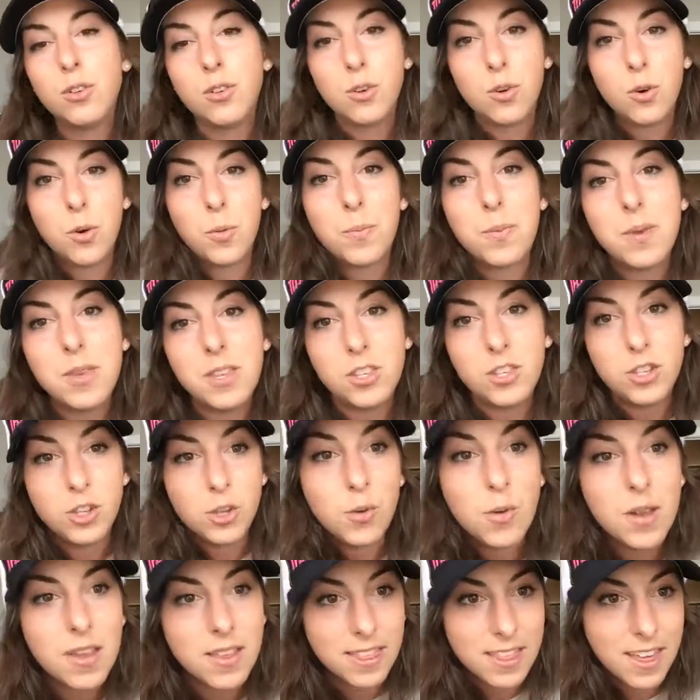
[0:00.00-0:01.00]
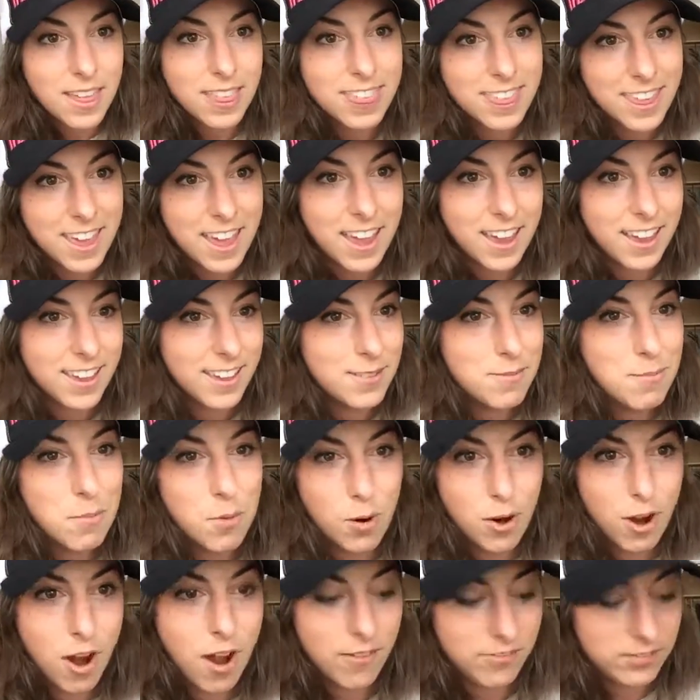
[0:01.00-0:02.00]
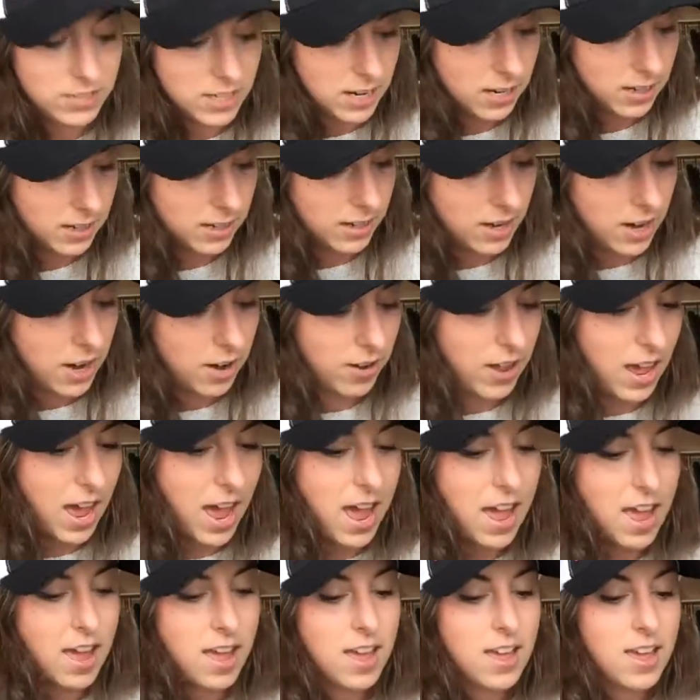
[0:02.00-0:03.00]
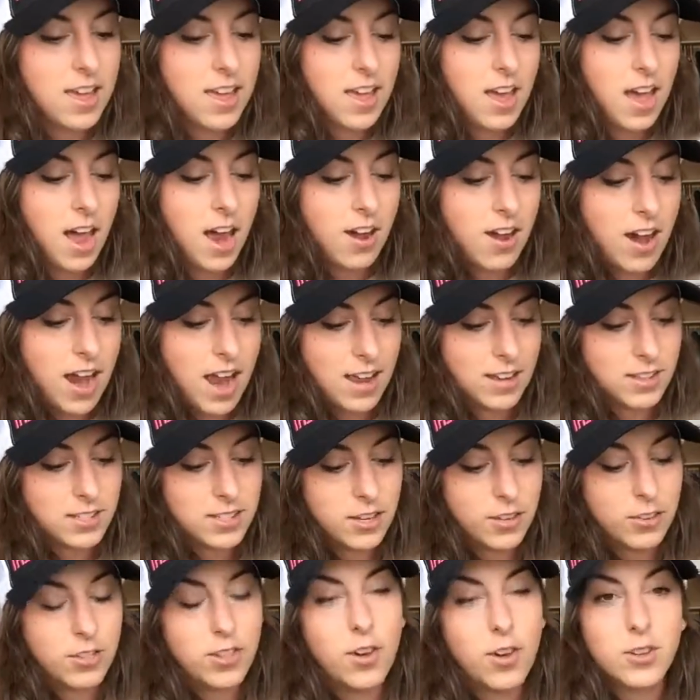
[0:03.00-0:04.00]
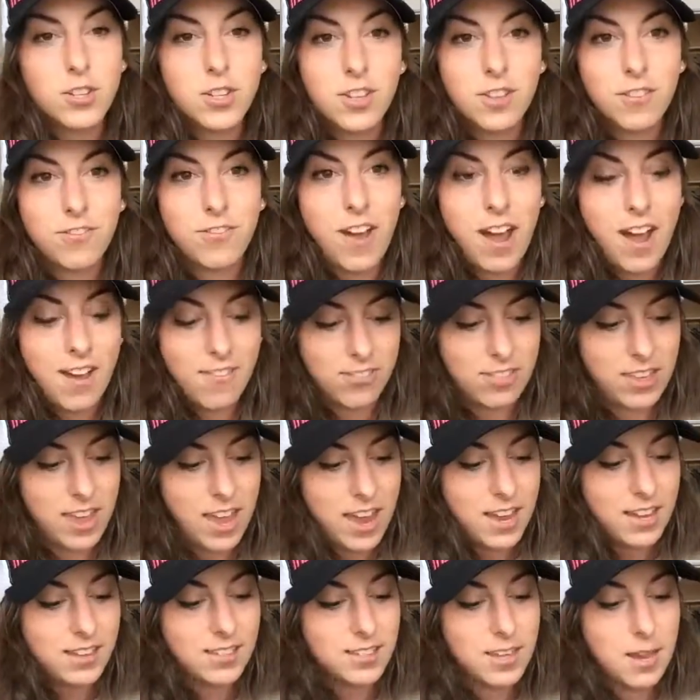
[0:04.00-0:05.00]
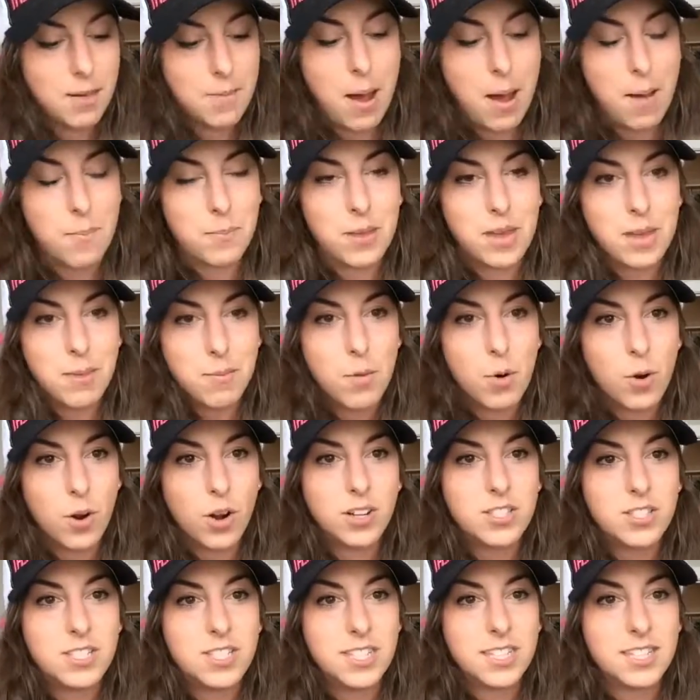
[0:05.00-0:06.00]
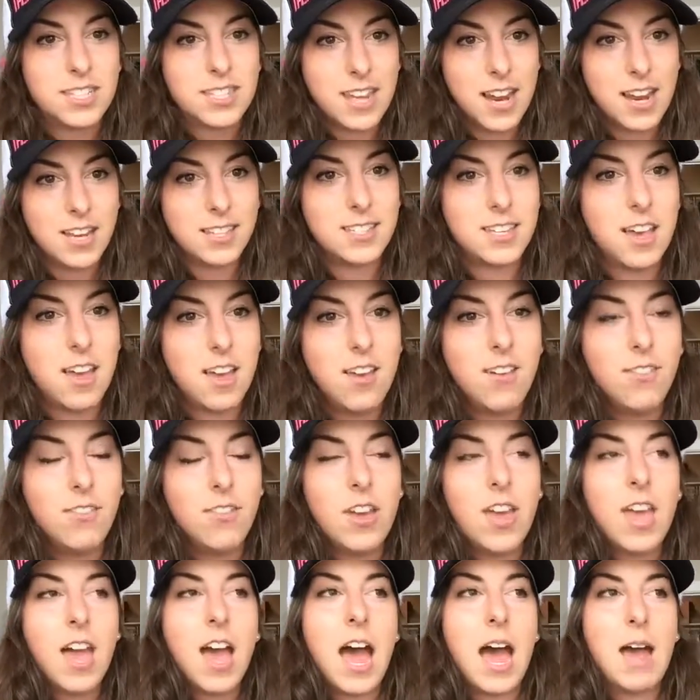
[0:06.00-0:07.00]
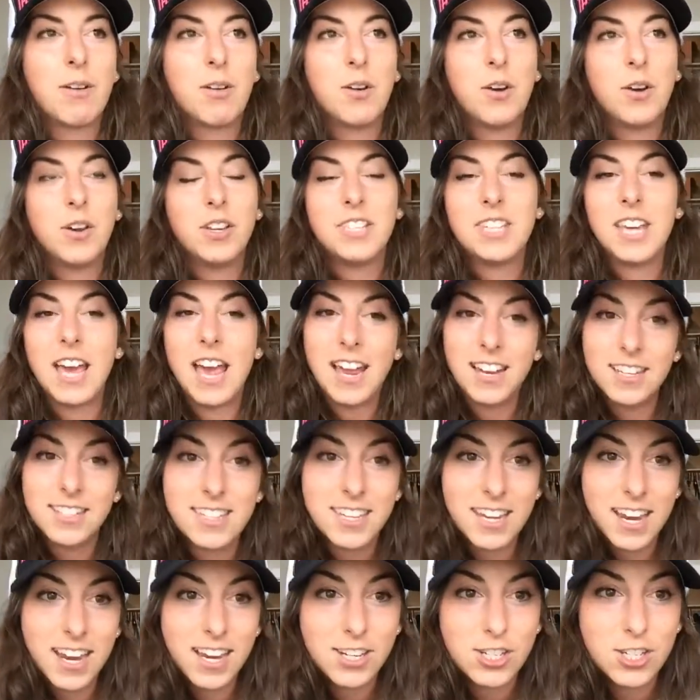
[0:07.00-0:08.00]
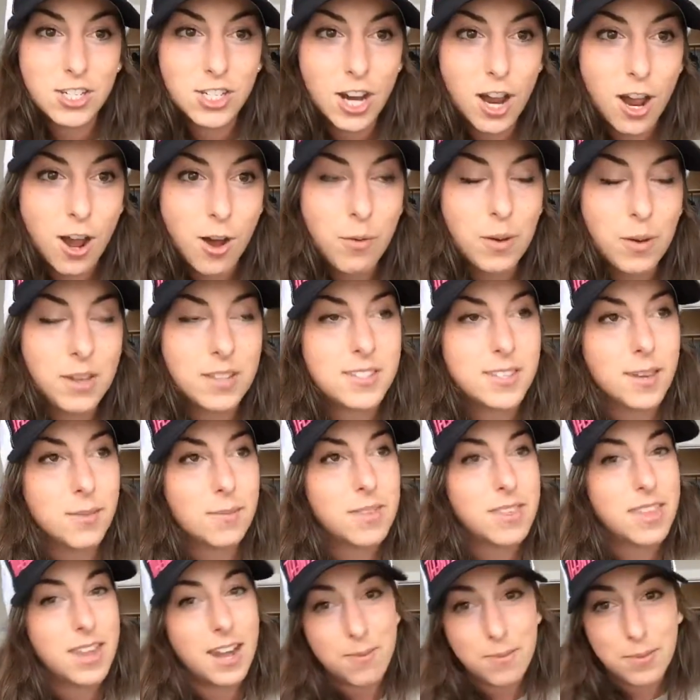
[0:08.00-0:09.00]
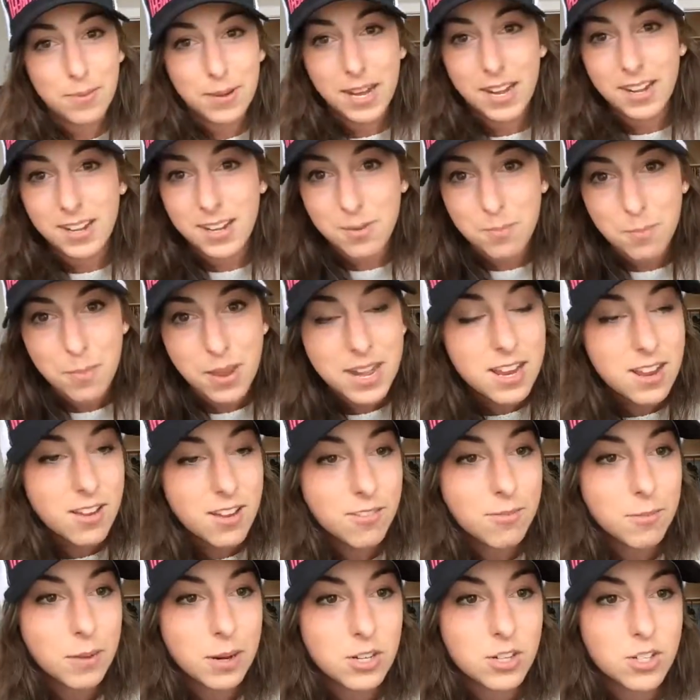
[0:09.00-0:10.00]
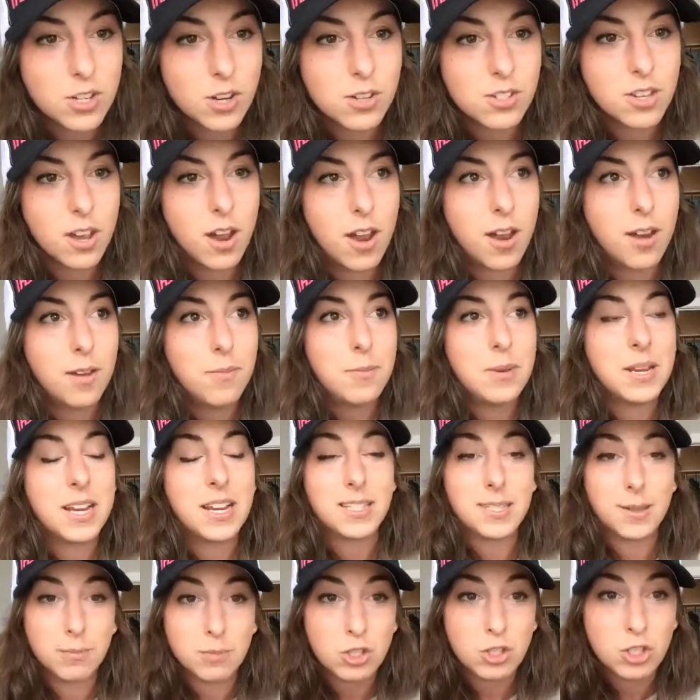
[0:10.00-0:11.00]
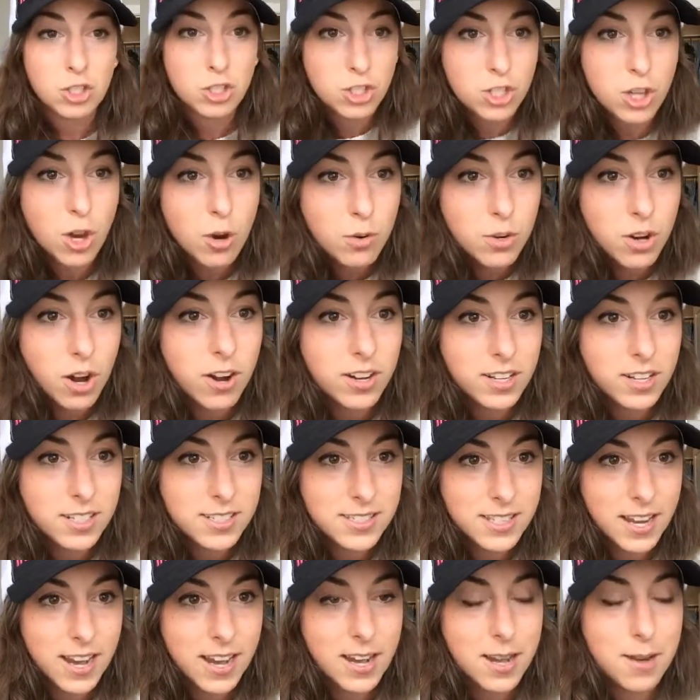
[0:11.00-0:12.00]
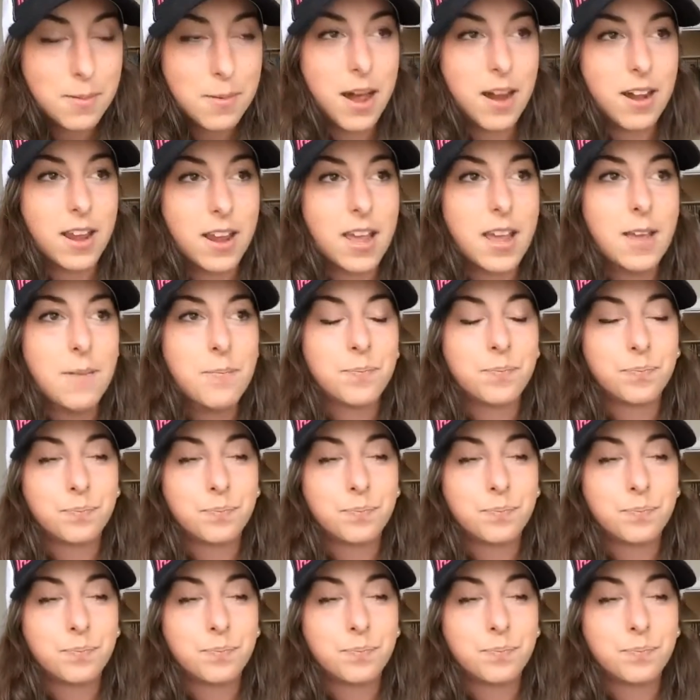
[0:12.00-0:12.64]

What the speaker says: you'll be doing the thing more often, okay? All right, so those are the 5 things about being more decisive. I'm going to end today's show with something that I've been ending many of my shows on because I'm so darn excited about it.